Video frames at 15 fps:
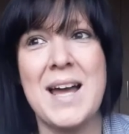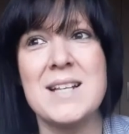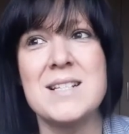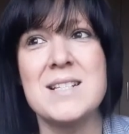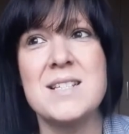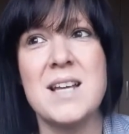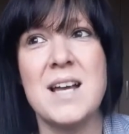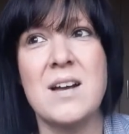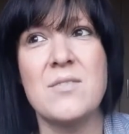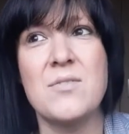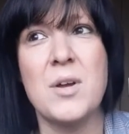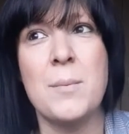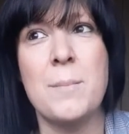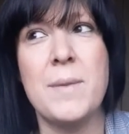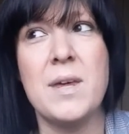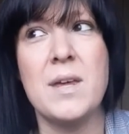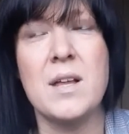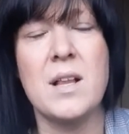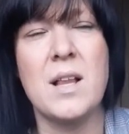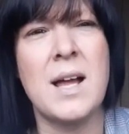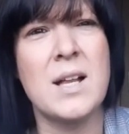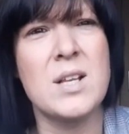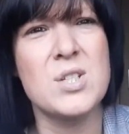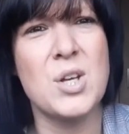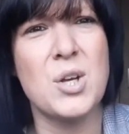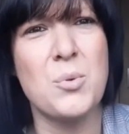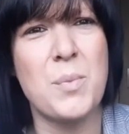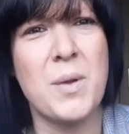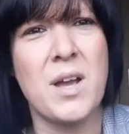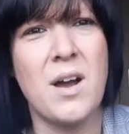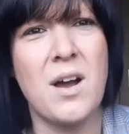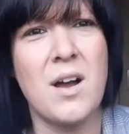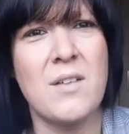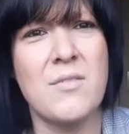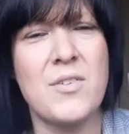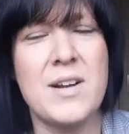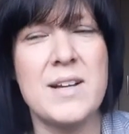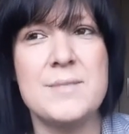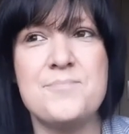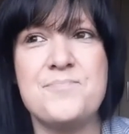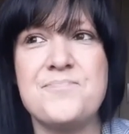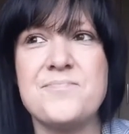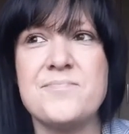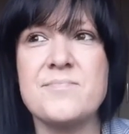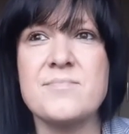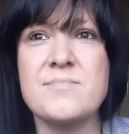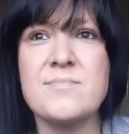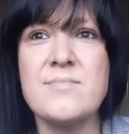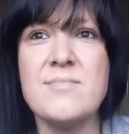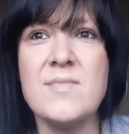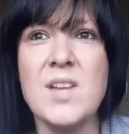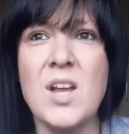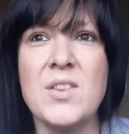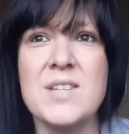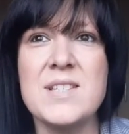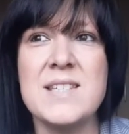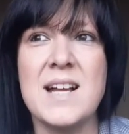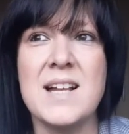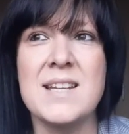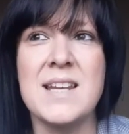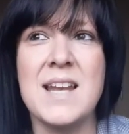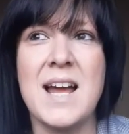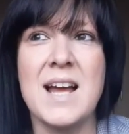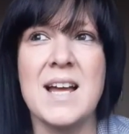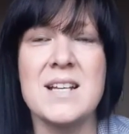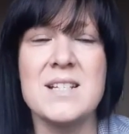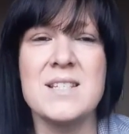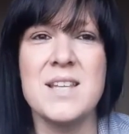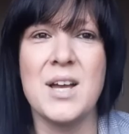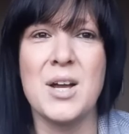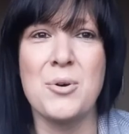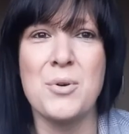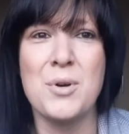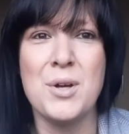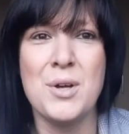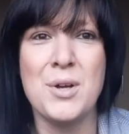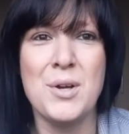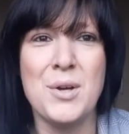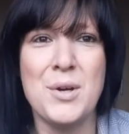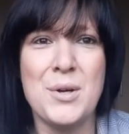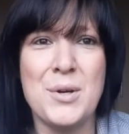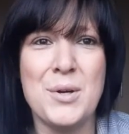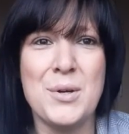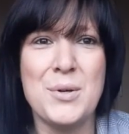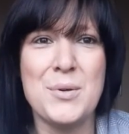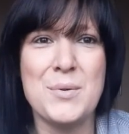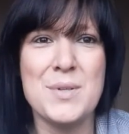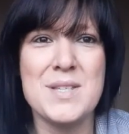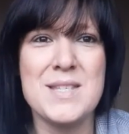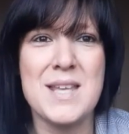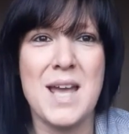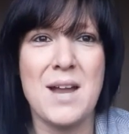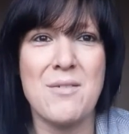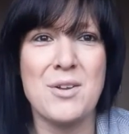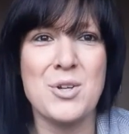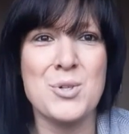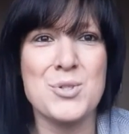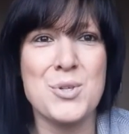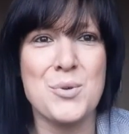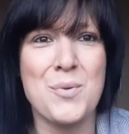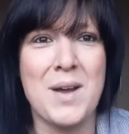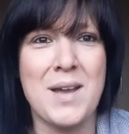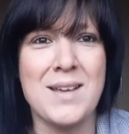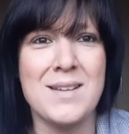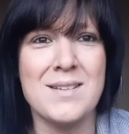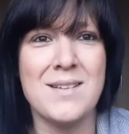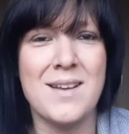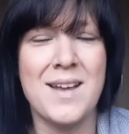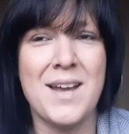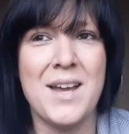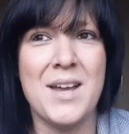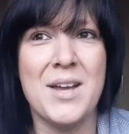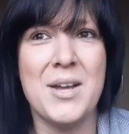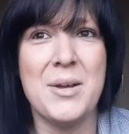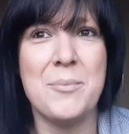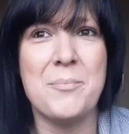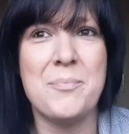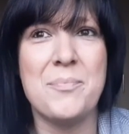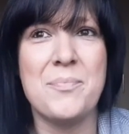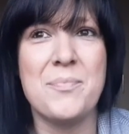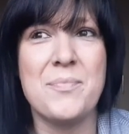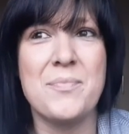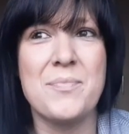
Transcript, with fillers: and have a meal at Toby Carvery on the Saturday night. So we'll see how it goes at weighing. Um,